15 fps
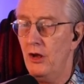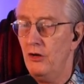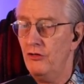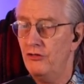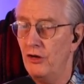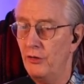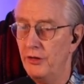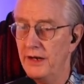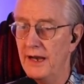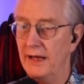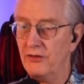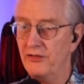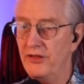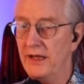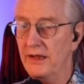So the
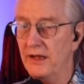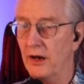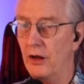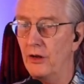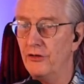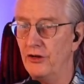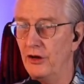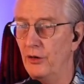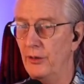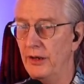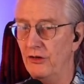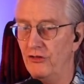next thing that I'll do is